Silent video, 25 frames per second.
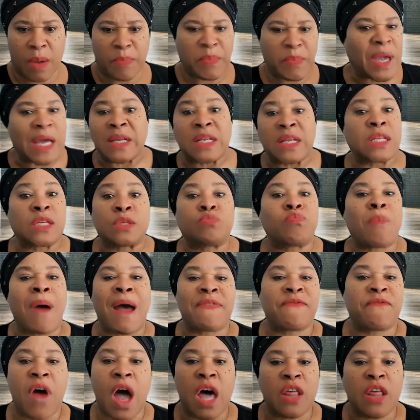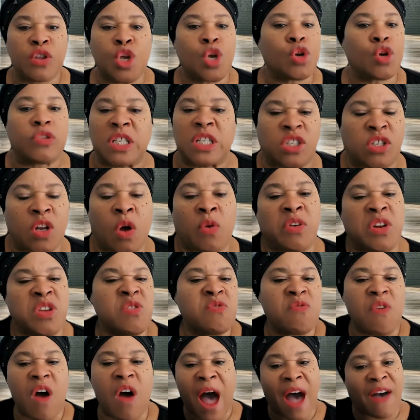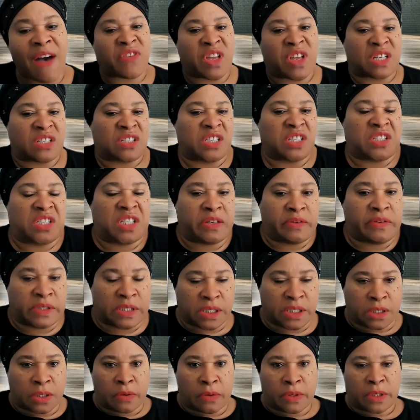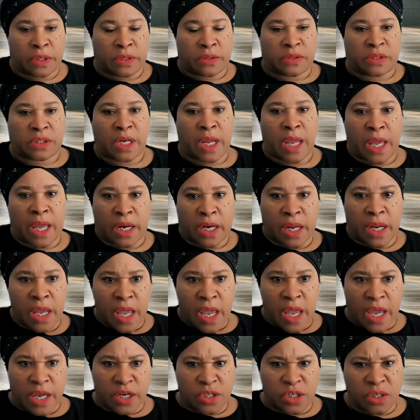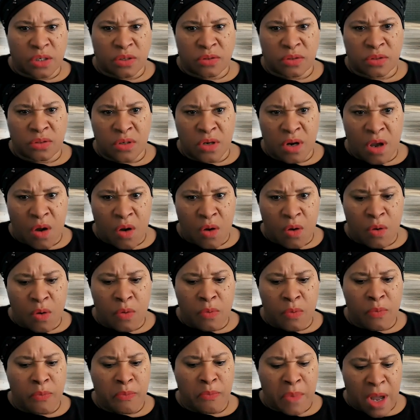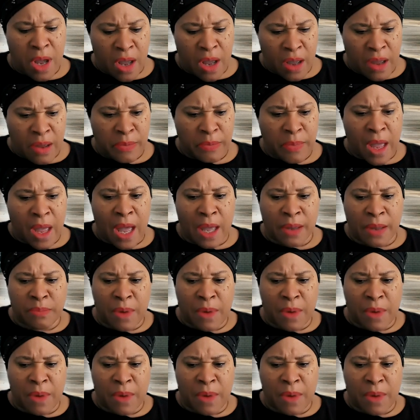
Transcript: Because my father, you just don't, you obviously seriously don't understand. And she goes, no, Mom,